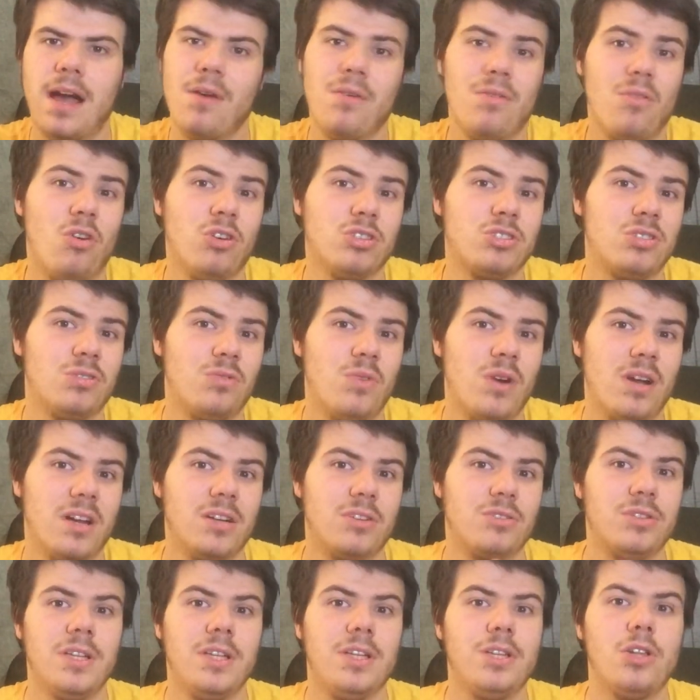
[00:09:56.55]
I also want
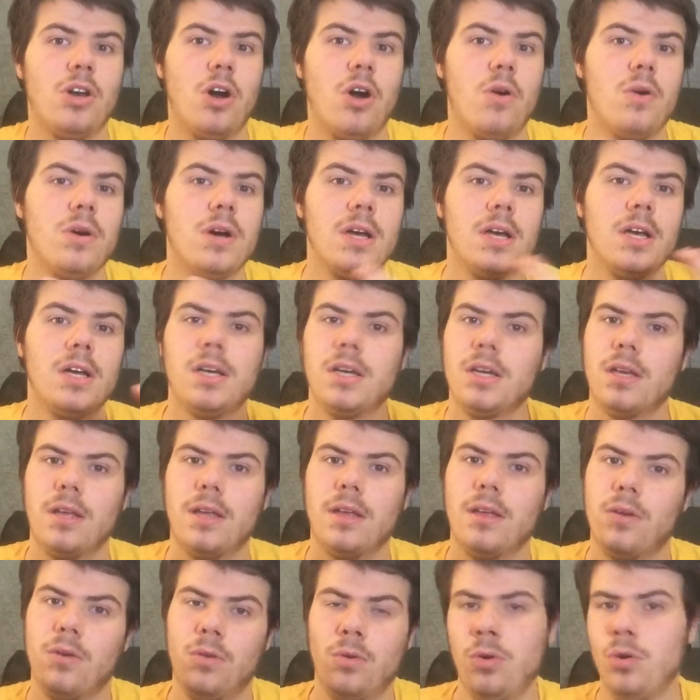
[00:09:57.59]
to really know
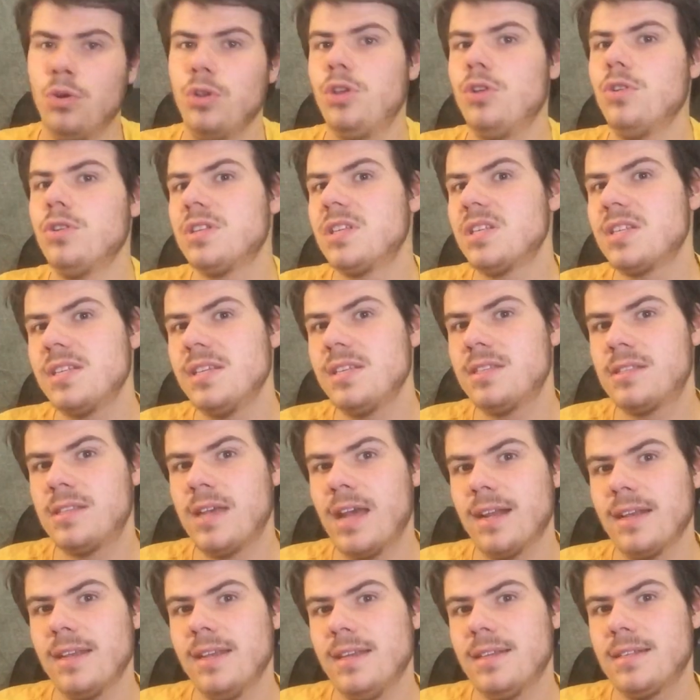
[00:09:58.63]
who uses these
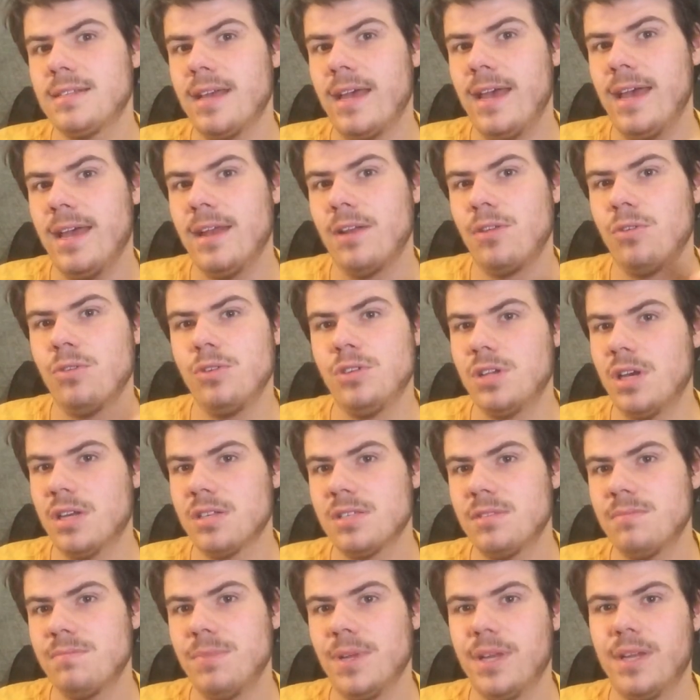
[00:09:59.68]
techniques and who
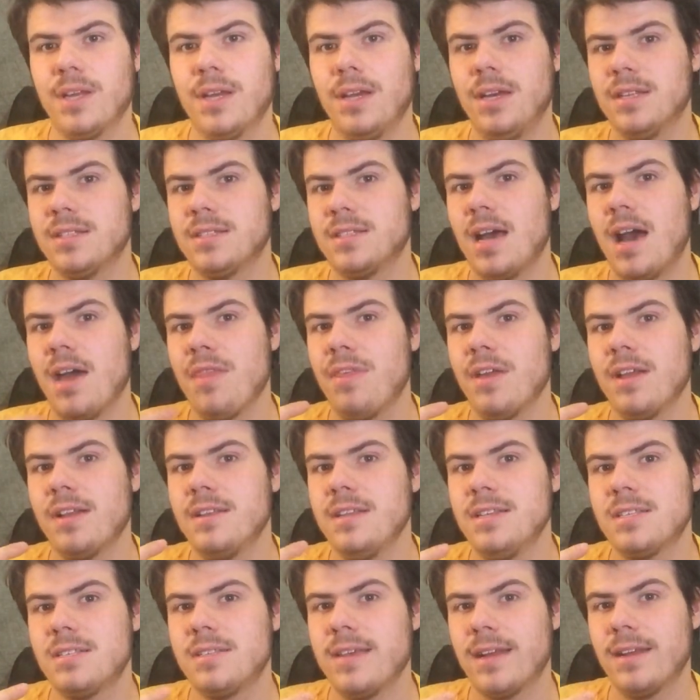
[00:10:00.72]
doesn't, because I think
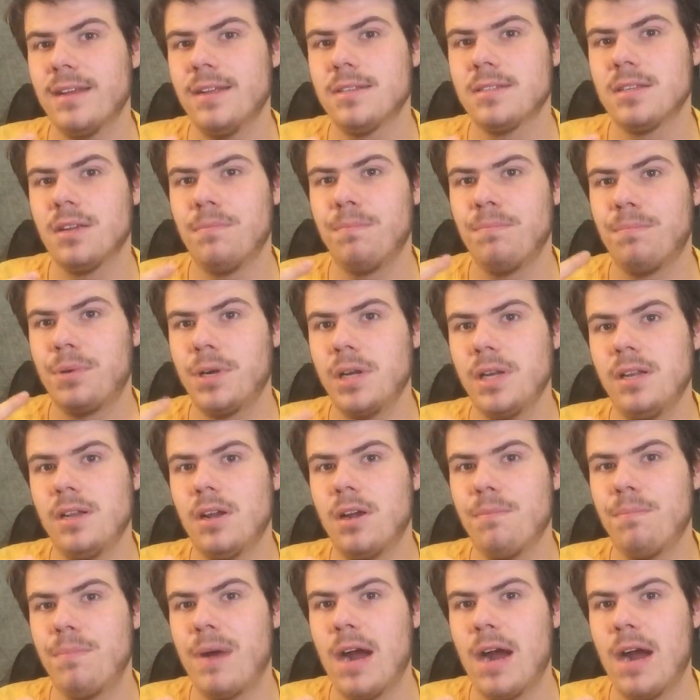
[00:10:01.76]
these techniques are pretty darn